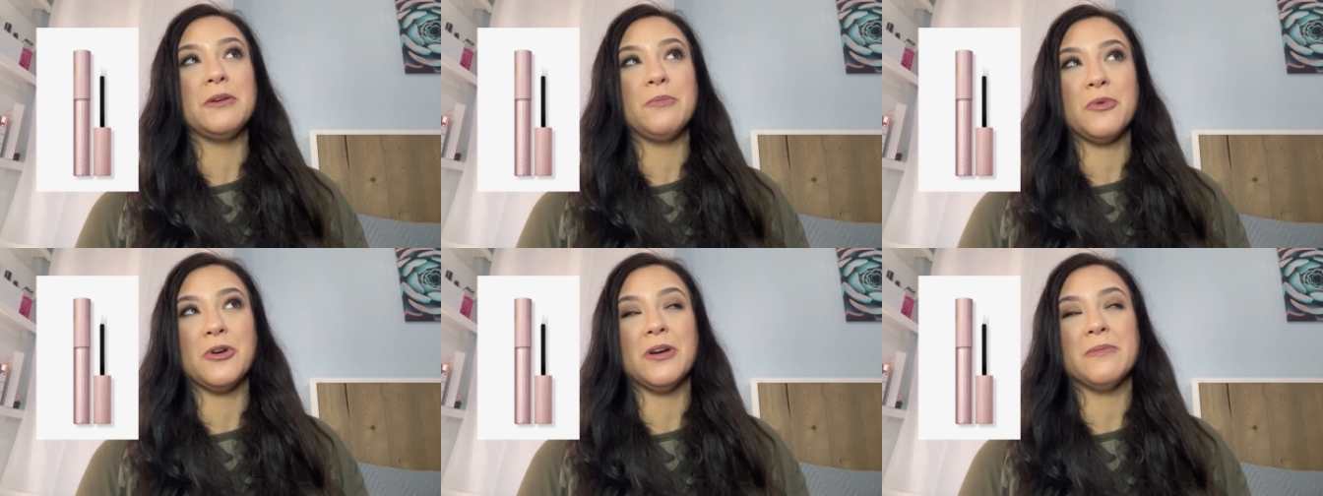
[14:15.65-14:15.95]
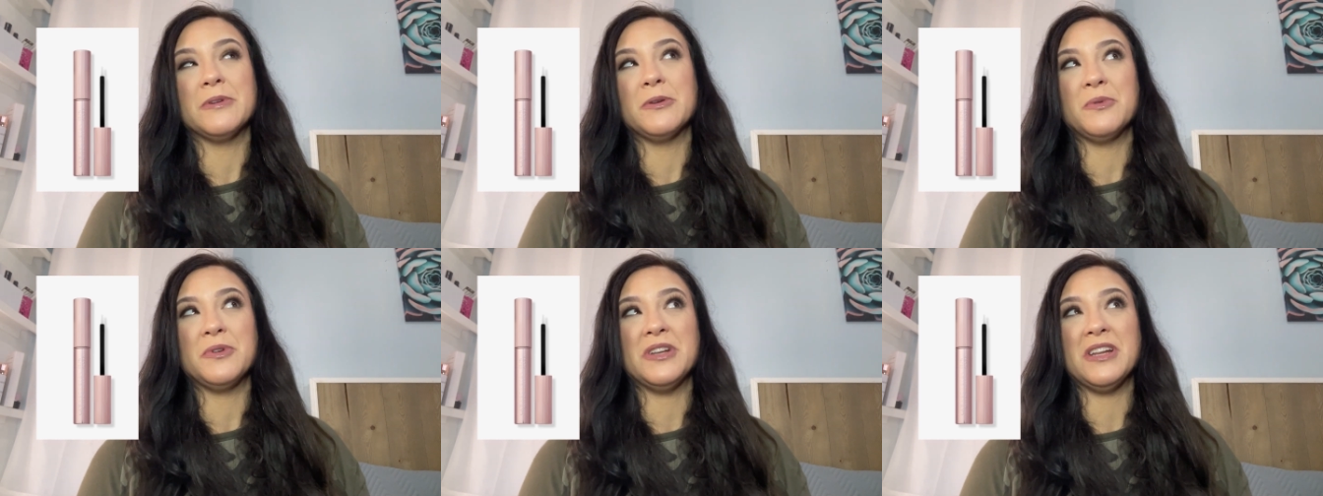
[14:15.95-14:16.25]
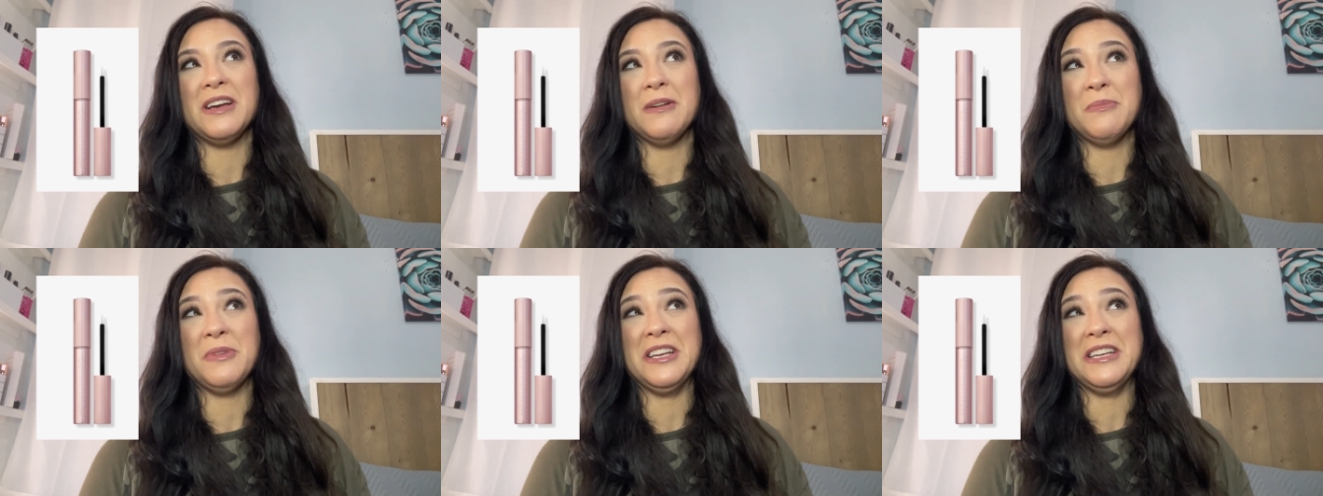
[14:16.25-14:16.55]
probably would
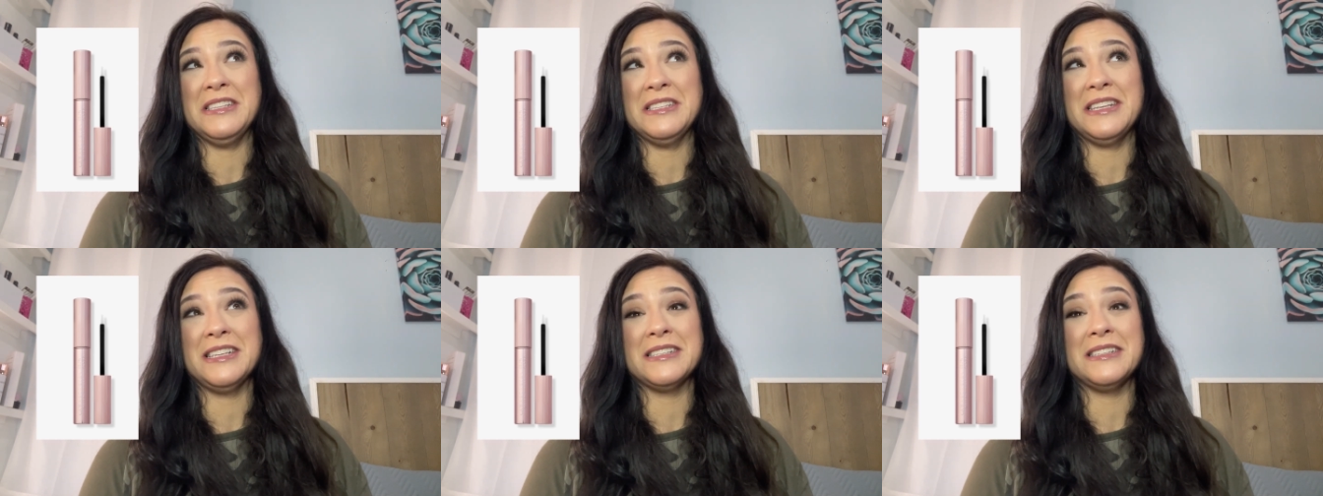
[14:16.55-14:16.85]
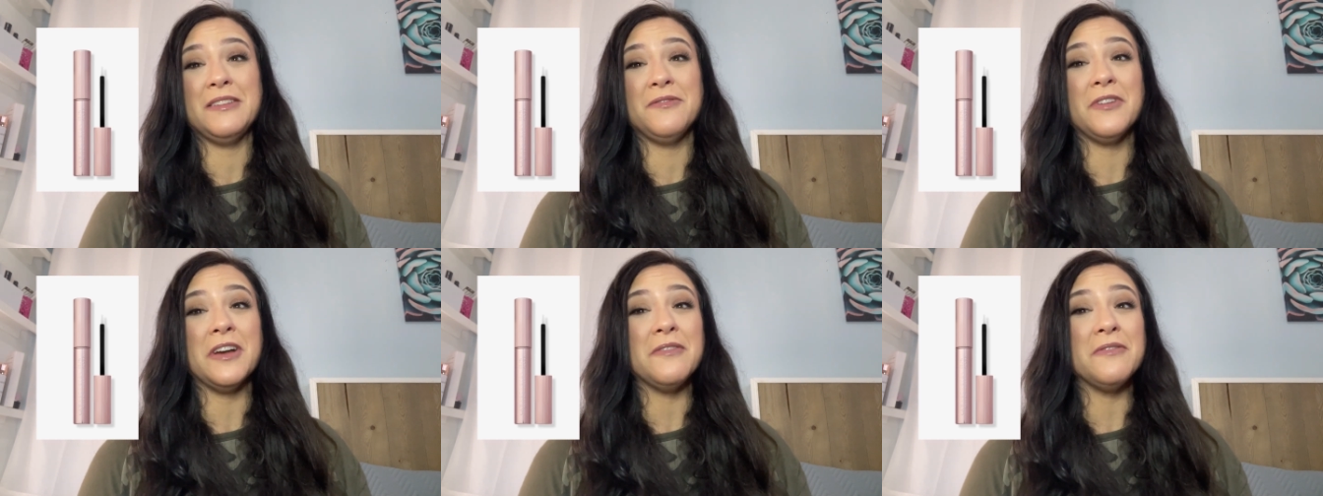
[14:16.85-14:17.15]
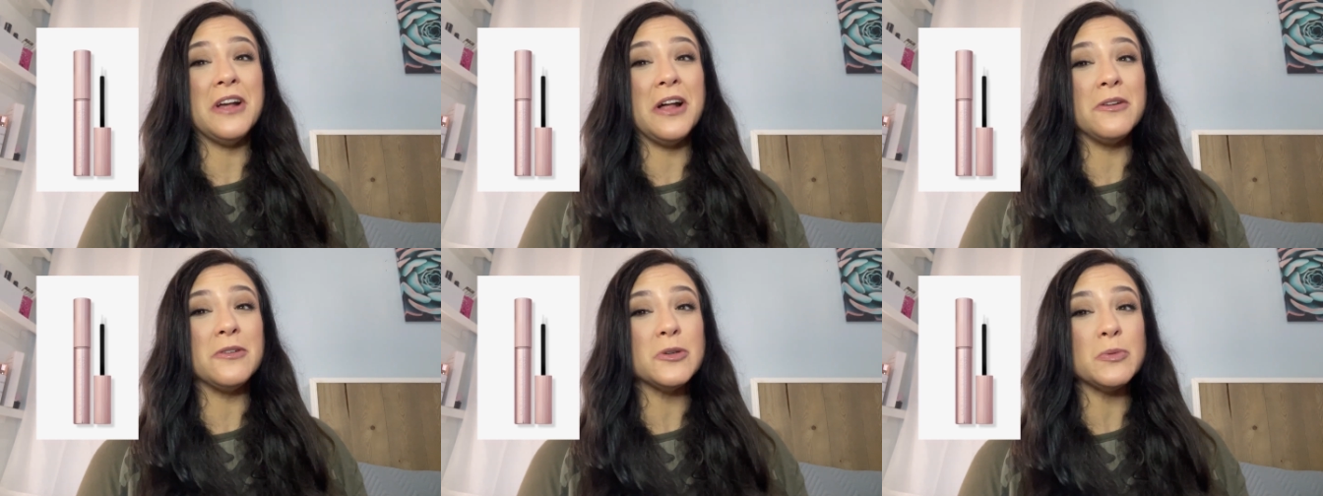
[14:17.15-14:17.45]
not pay
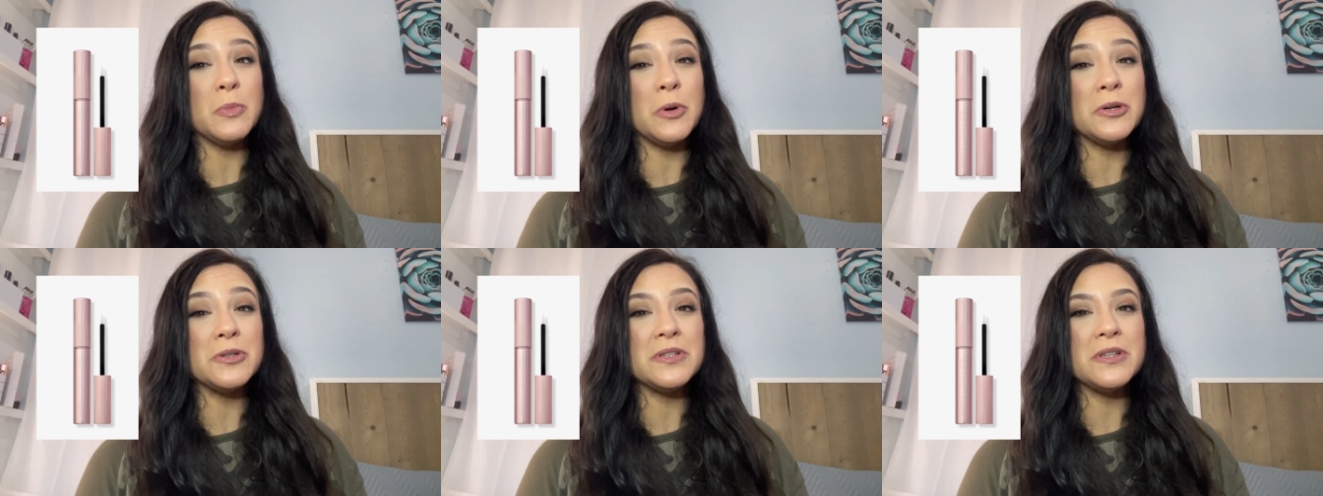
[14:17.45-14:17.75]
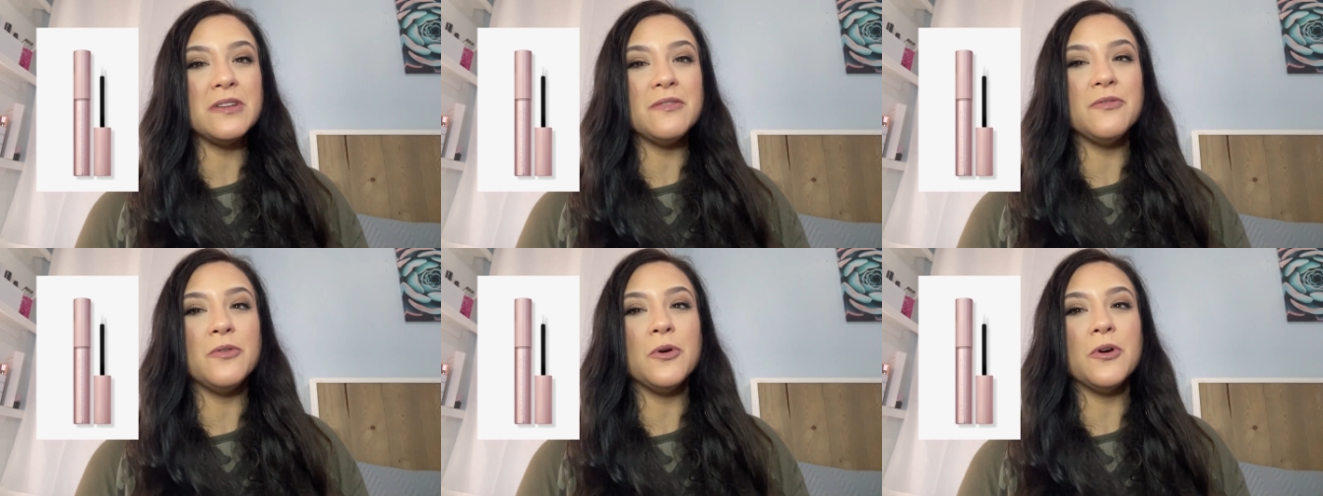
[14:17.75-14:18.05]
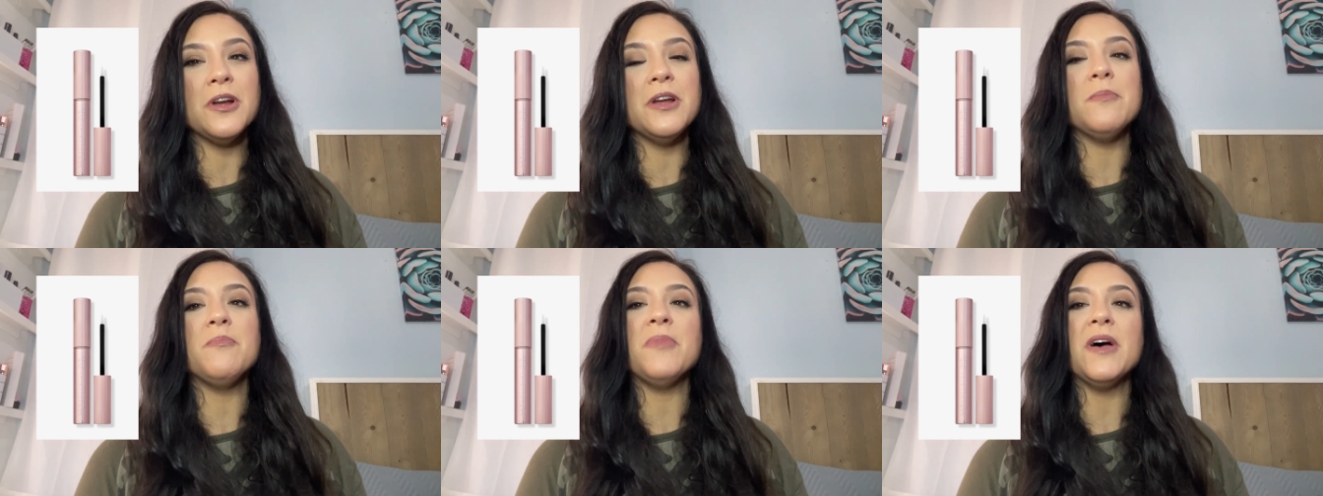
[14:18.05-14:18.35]
$65 personally for it.